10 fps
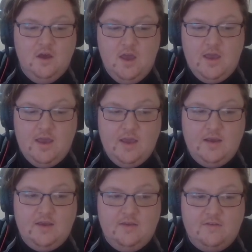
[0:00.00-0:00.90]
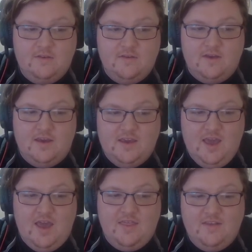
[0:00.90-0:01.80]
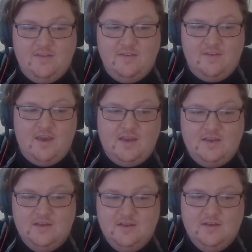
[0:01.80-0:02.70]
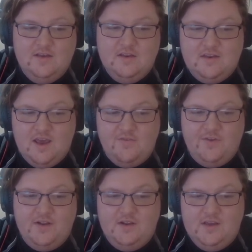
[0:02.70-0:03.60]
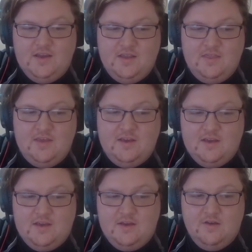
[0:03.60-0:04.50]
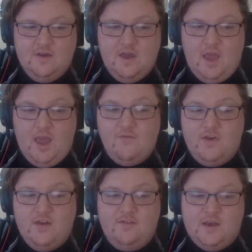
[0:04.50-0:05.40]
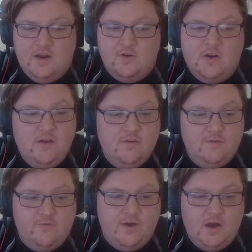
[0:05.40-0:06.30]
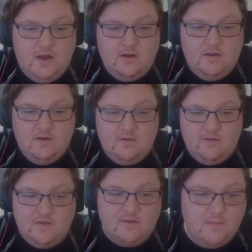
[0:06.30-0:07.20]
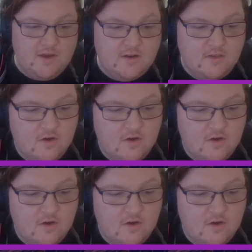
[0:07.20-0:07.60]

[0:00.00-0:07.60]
It is, because this is definitely the heaviest hitter he has fought since coming into the